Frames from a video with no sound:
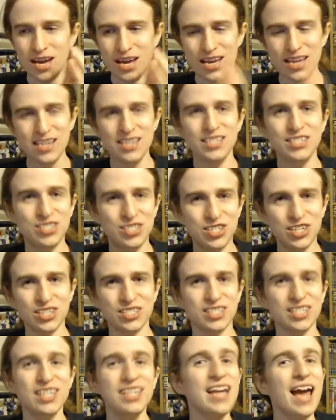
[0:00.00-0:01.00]
It
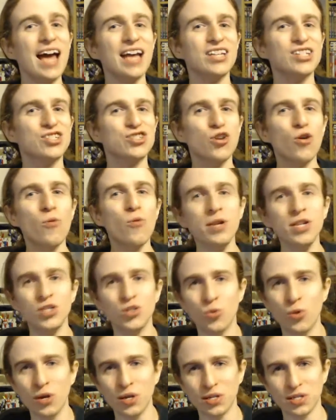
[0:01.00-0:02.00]
has so many
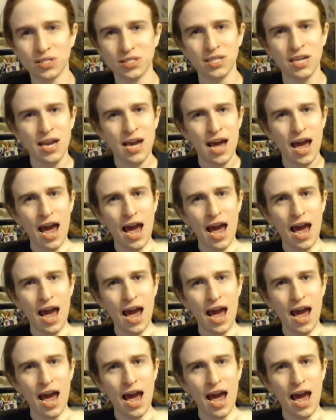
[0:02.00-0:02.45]
twists